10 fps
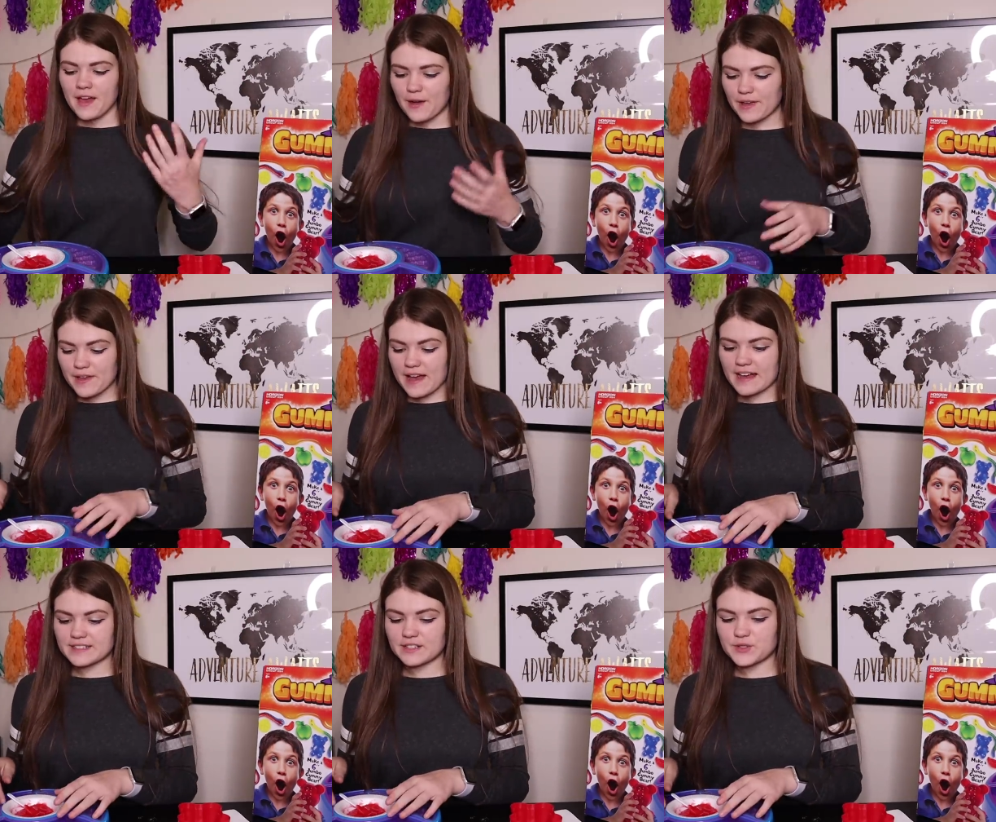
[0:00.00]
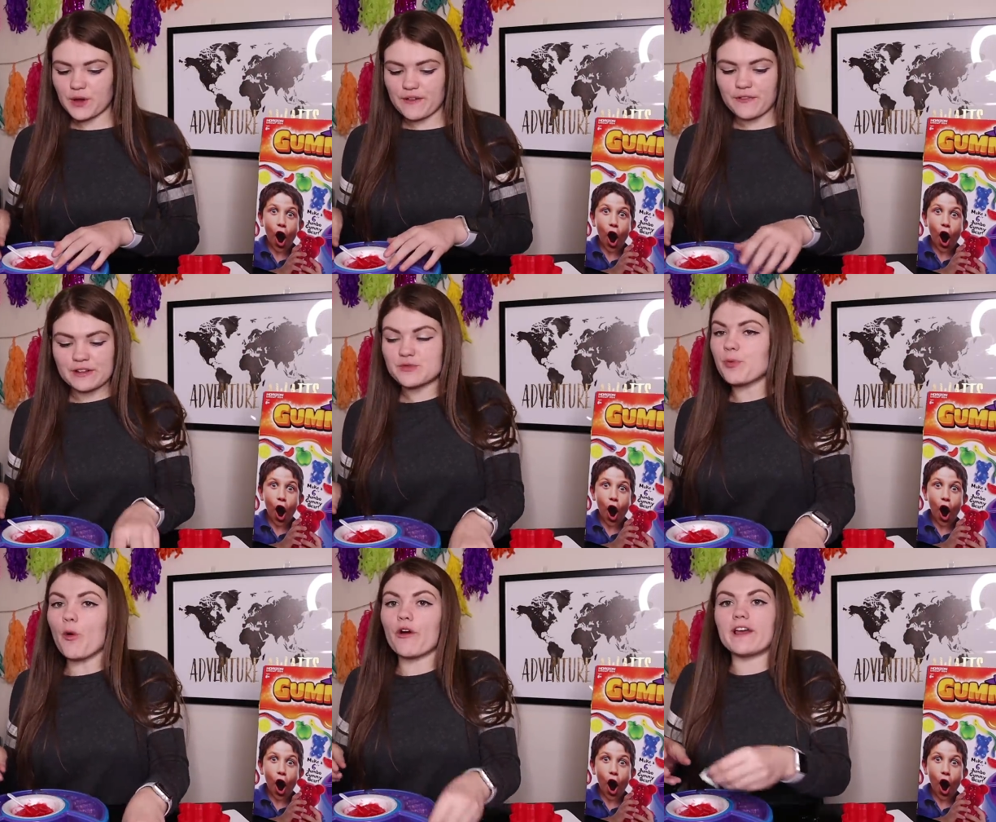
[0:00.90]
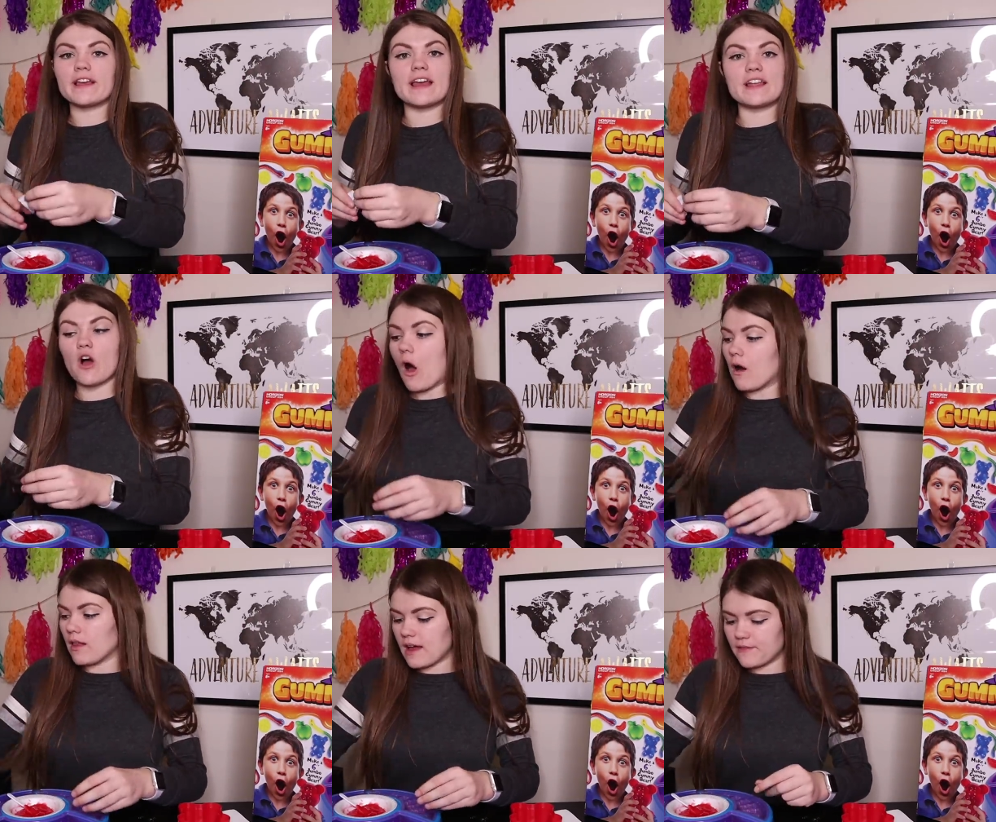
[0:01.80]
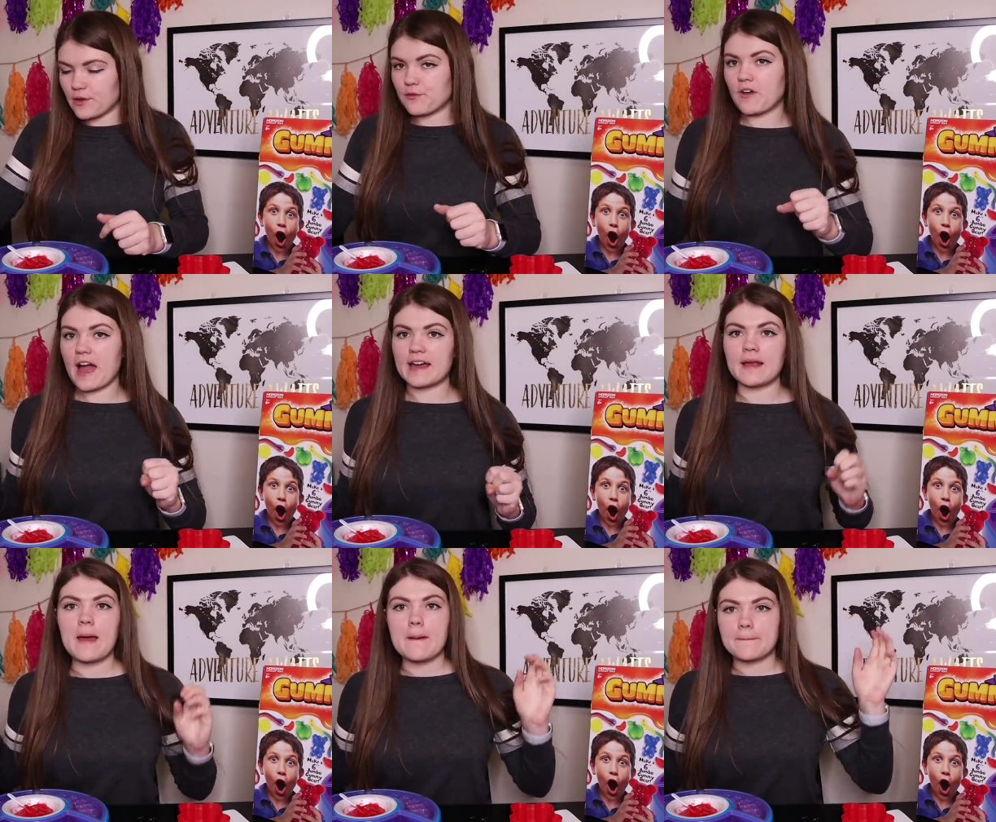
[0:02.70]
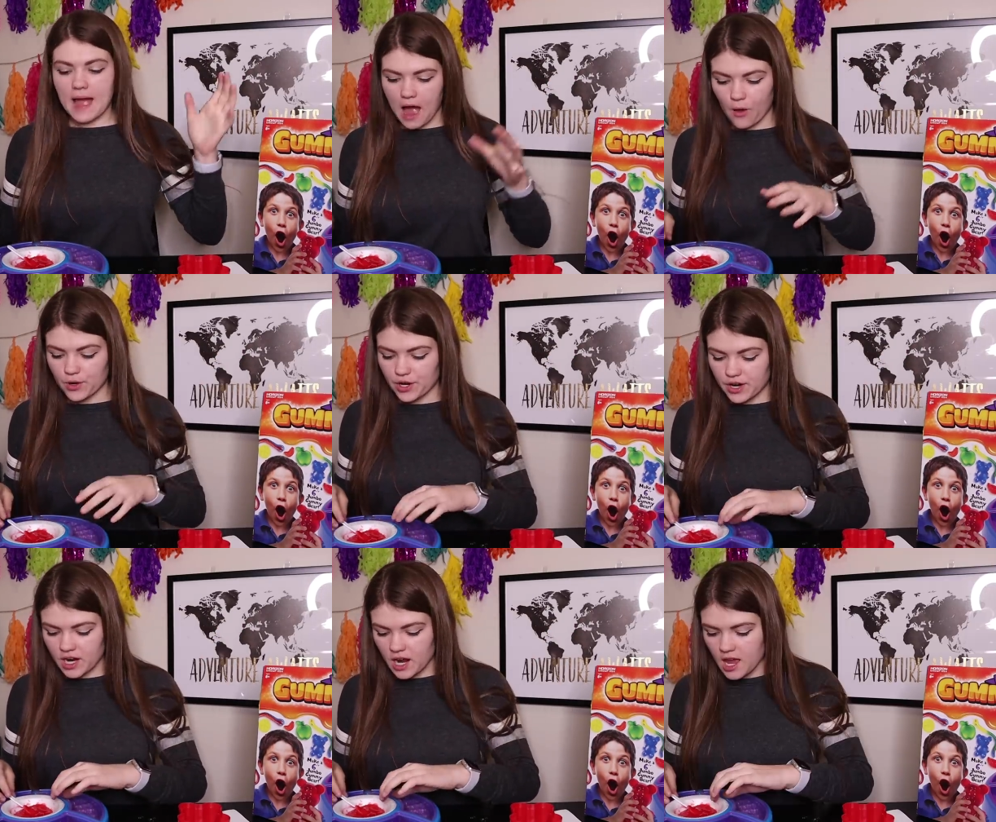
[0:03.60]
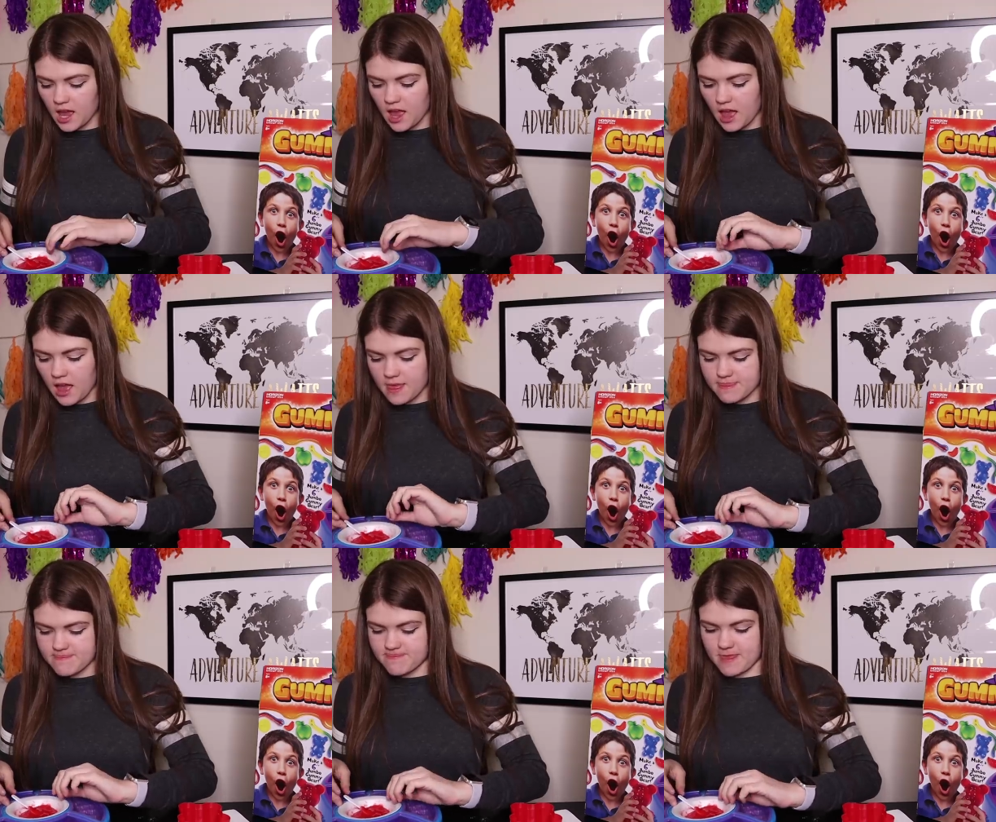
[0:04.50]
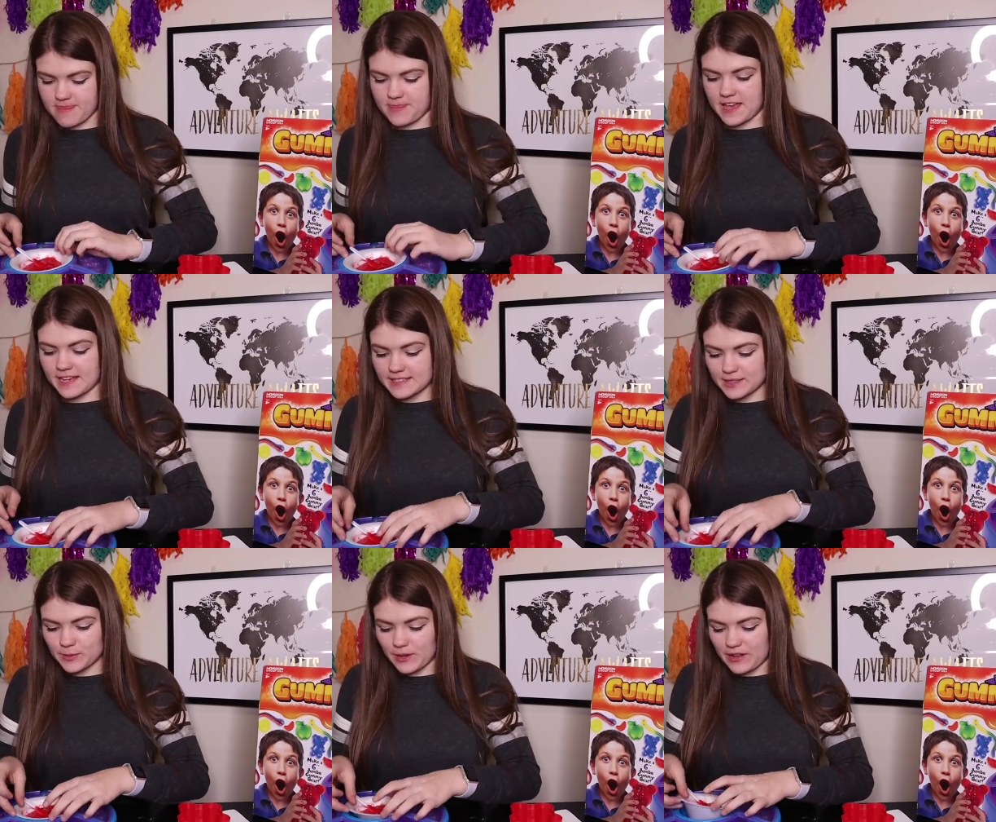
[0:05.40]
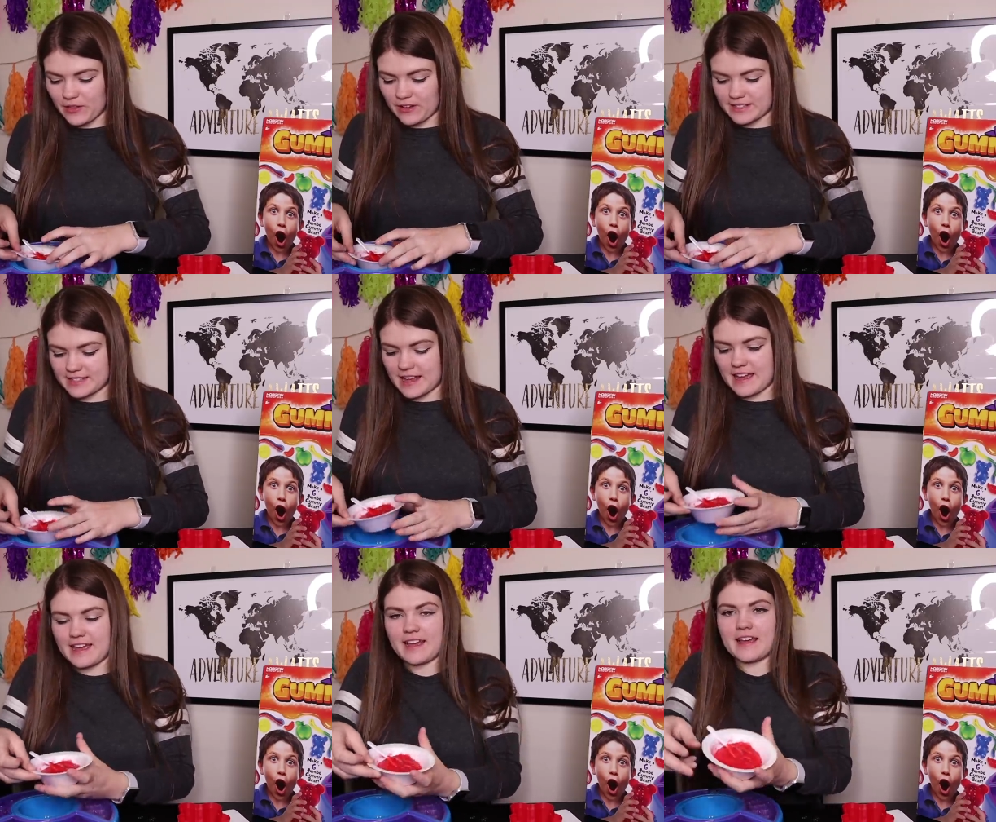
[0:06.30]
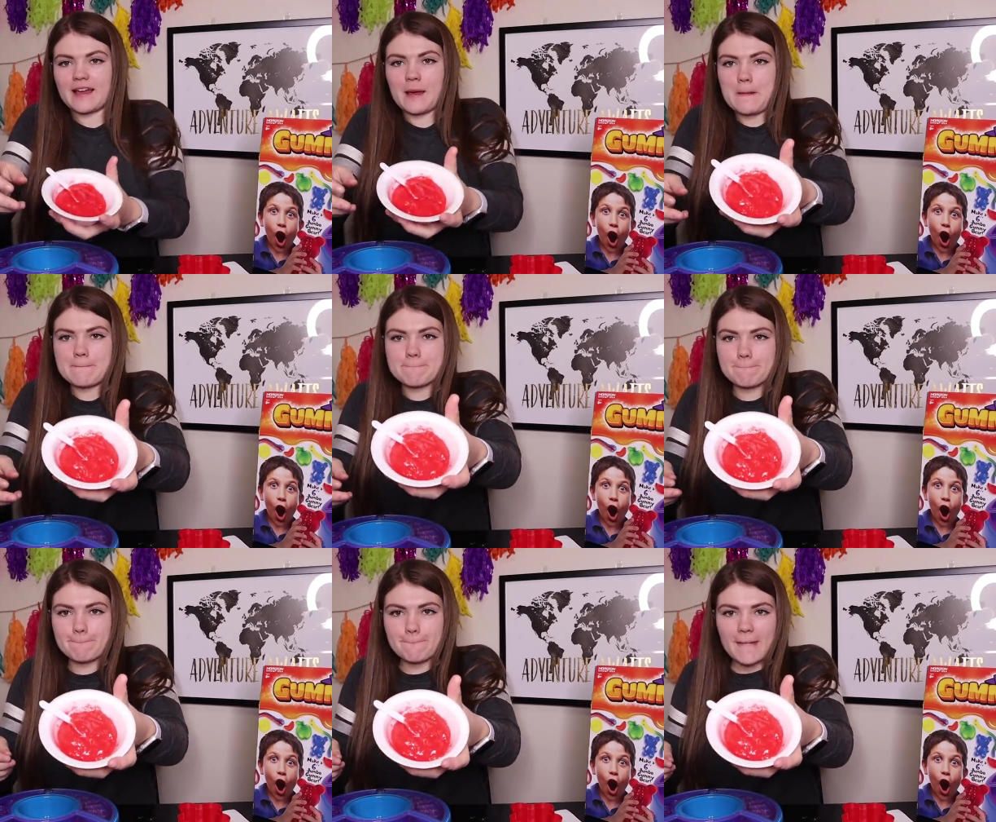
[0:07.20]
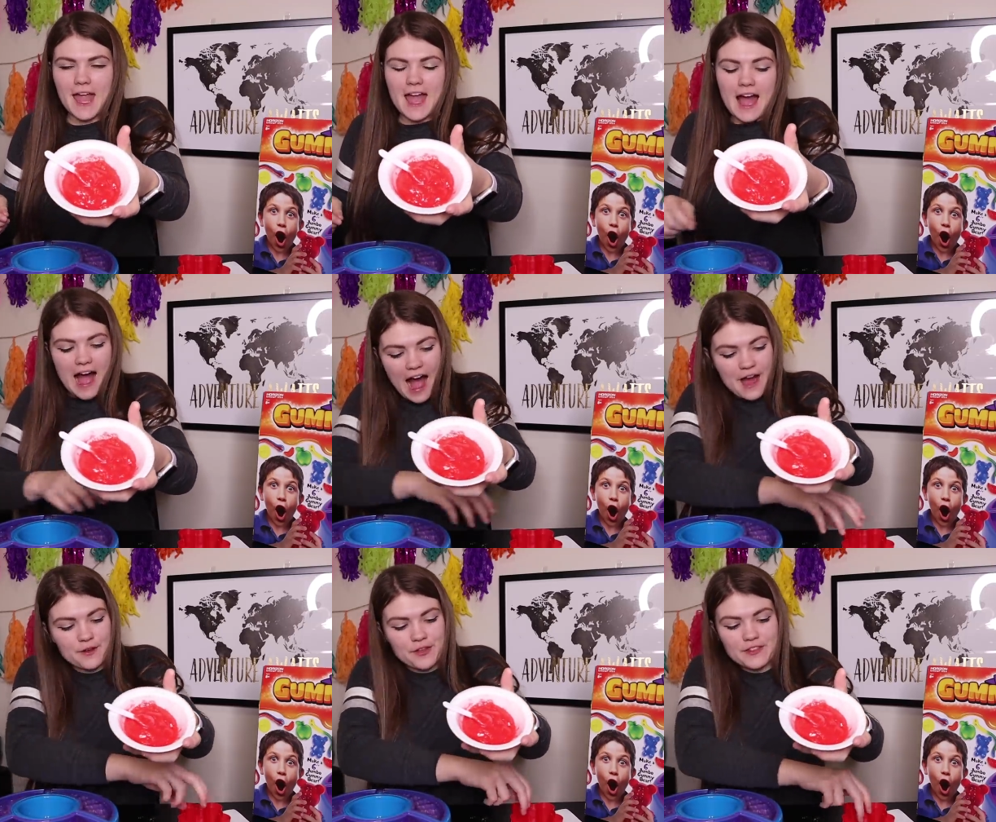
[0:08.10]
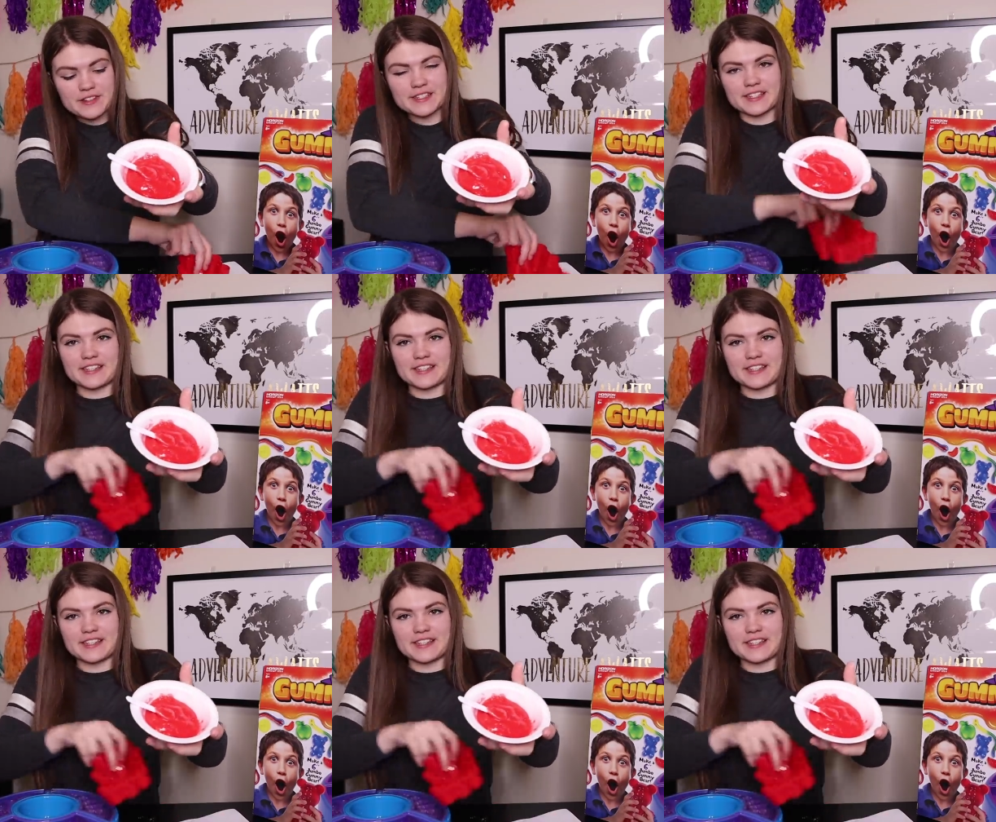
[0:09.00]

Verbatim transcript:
Speaker 1: Okay guys, so I finished pouring in all of the red powder. This is what it looks like. I don't think this is